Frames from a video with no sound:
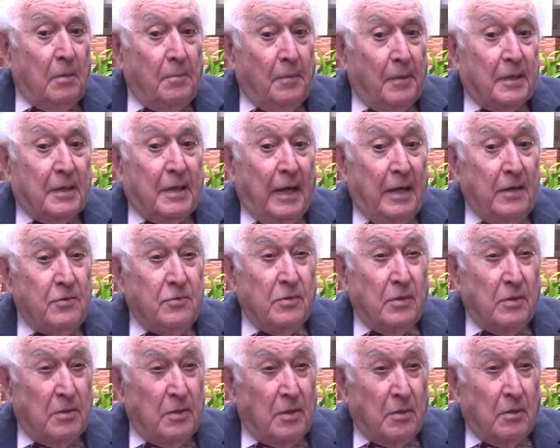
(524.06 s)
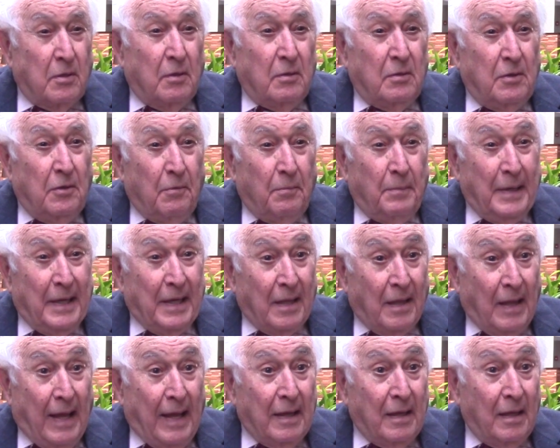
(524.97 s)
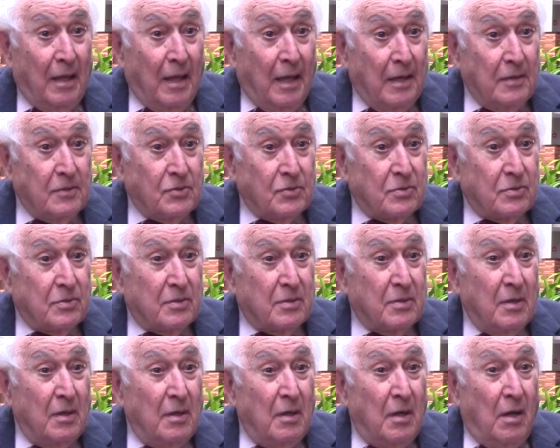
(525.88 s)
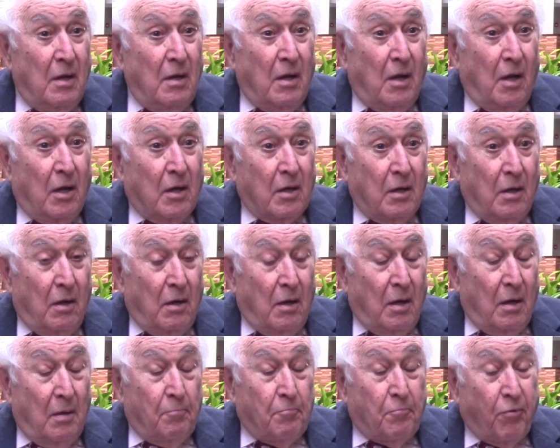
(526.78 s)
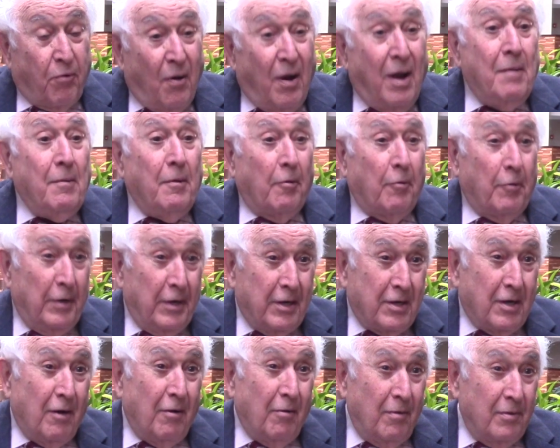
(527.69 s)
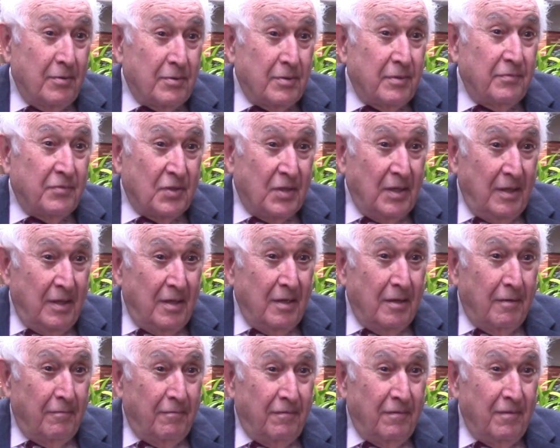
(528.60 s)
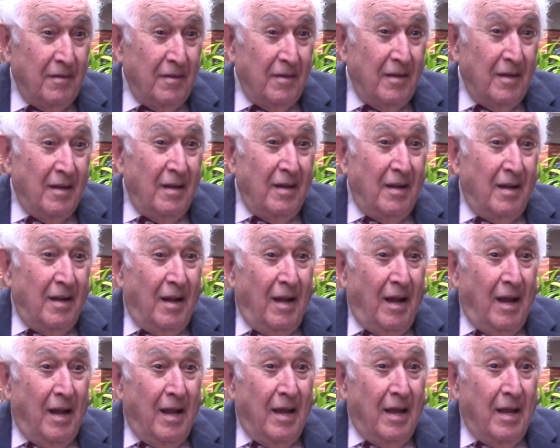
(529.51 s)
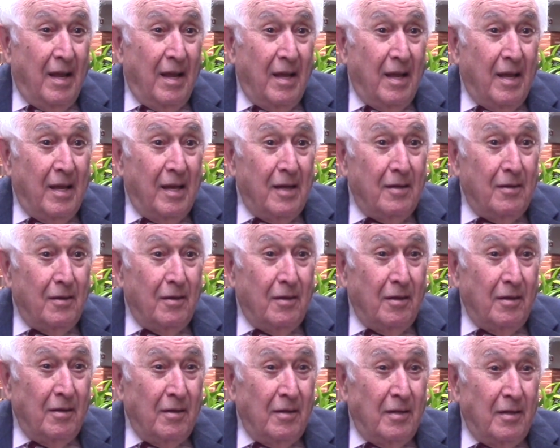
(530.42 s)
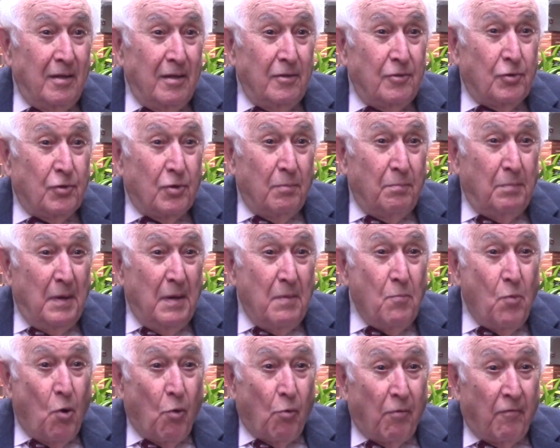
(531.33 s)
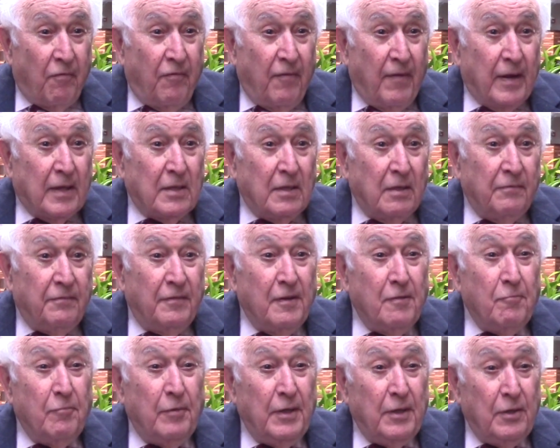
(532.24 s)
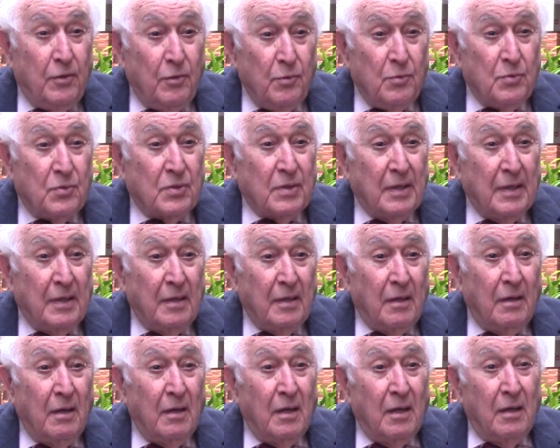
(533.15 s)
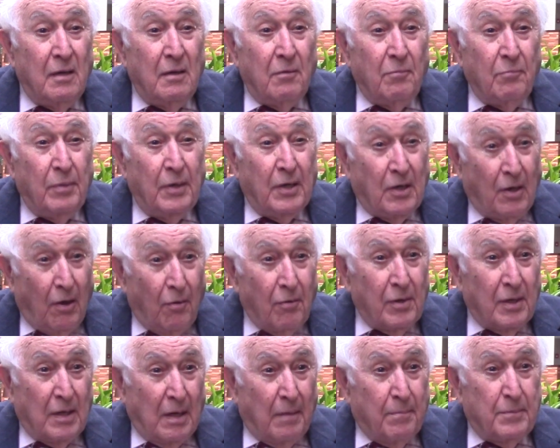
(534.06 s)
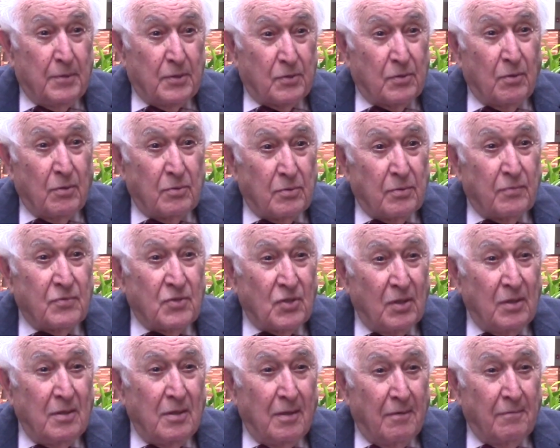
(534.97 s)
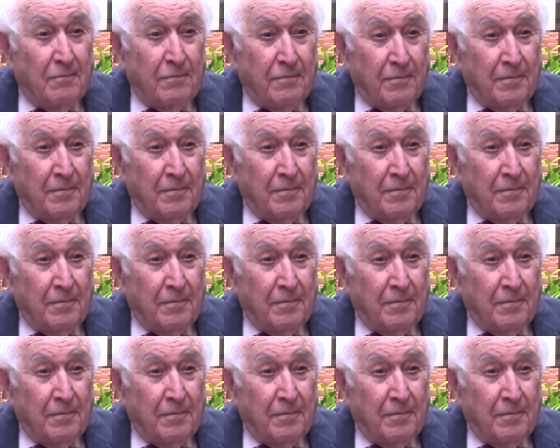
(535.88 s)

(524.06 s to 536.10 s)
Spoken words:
implication is there'll be a lot less primary occurrence of C. diff, and it should be more effective in reducing recurrent episodes of C. diff.